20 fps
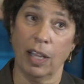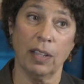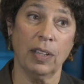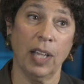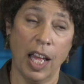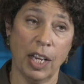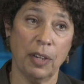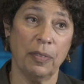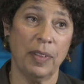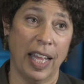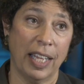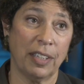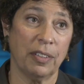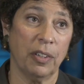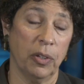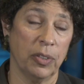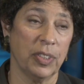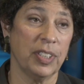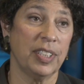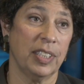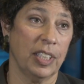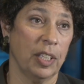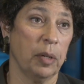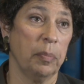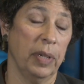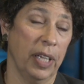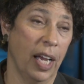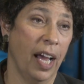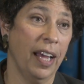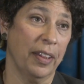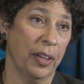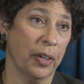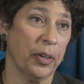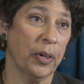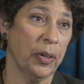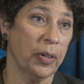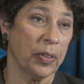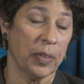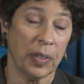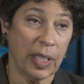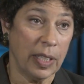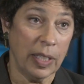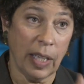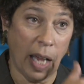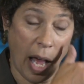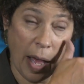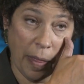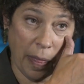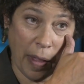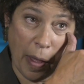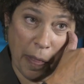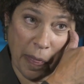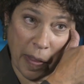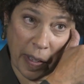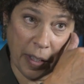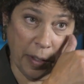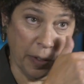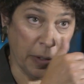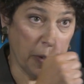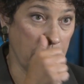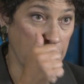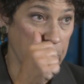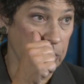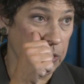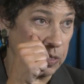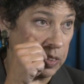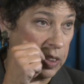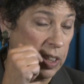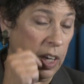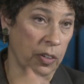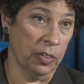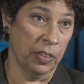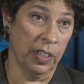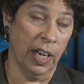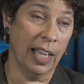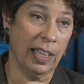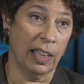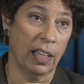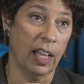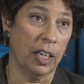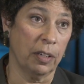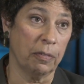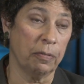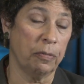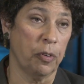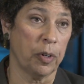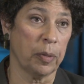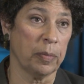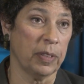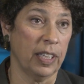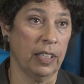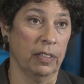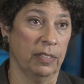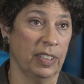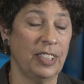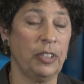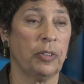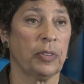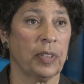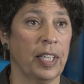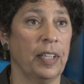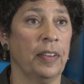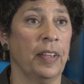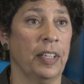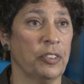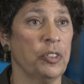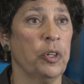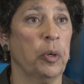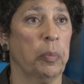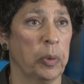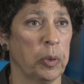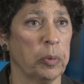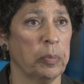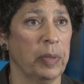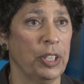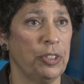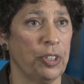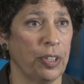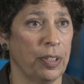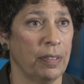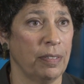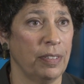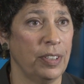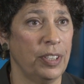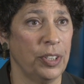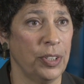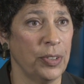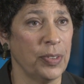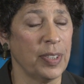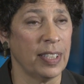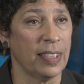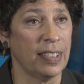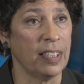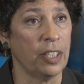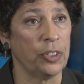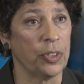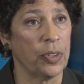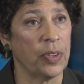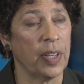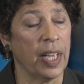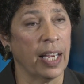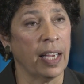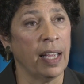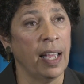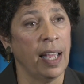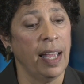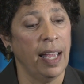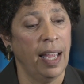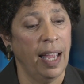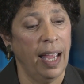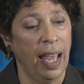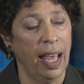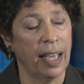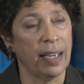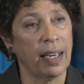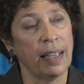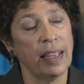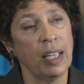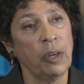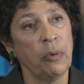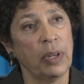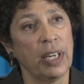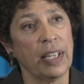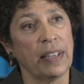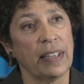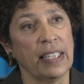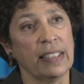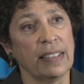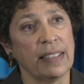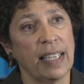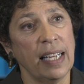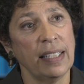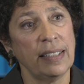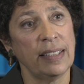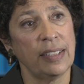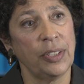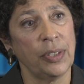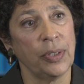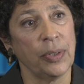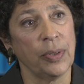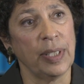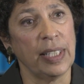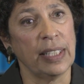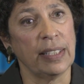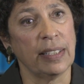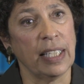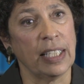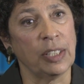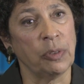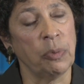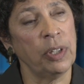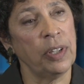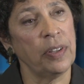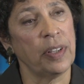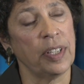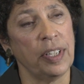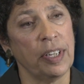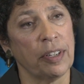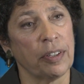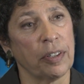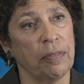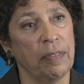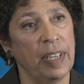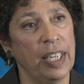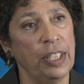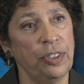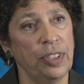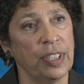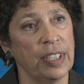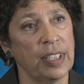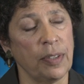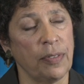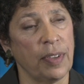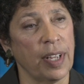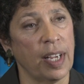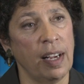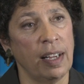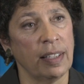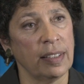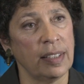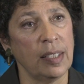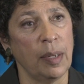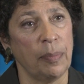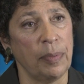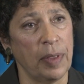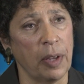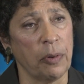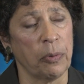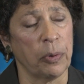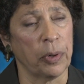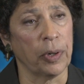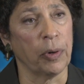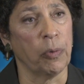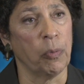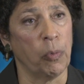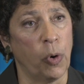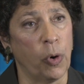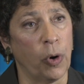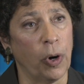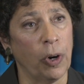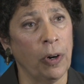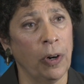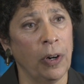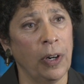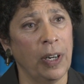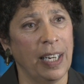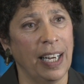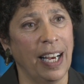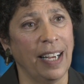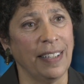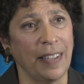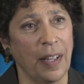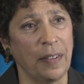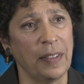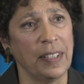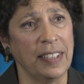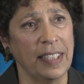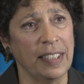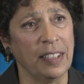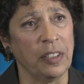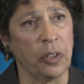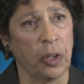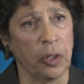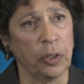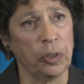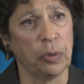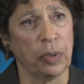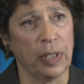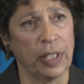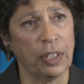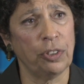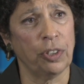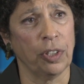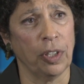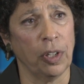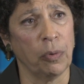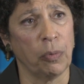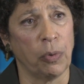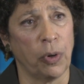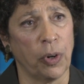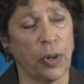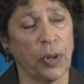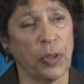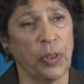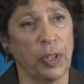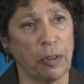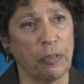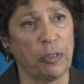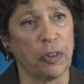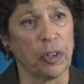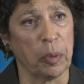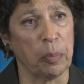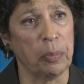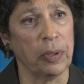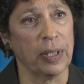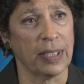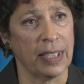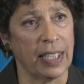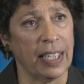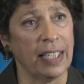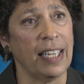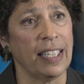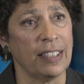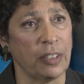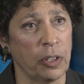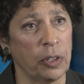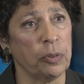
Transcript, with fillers: A lot of that yeah. goes you know, behind the curtain. You know, I, I, think you know, there are not a lot of form, certainly, there's no permission to right. do such a thing. And I think what it, this gets to is it's one of the derivations of the concept that we're at war um, mm -hmm. and that this is an untraditional war and therefore right. the president has